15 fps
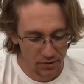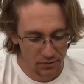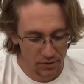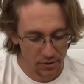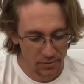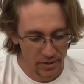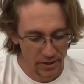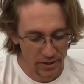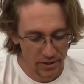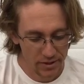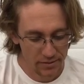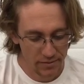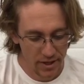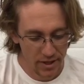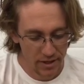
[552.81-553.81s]
float
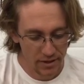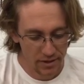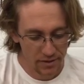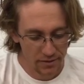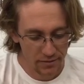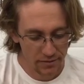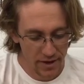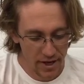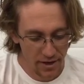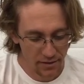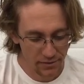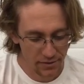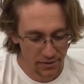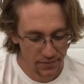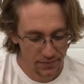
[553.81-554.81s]
mechanism and the
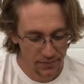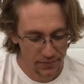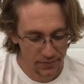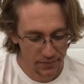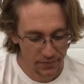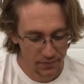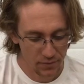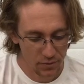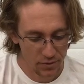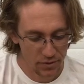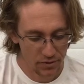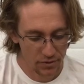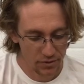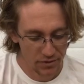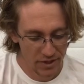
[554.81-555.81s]
valve or
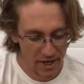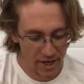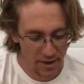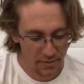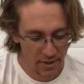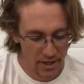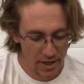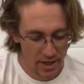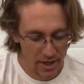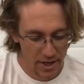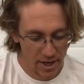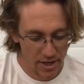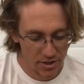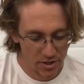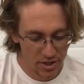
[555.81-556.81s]
the little tab,
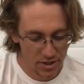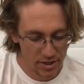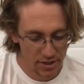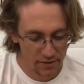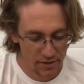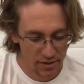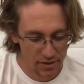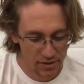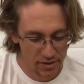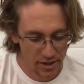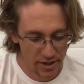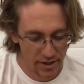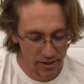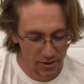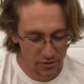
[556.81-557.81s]
and just give it a
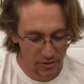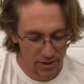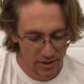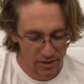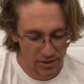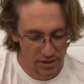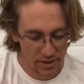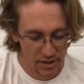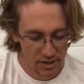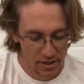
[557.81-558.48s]
slight twist.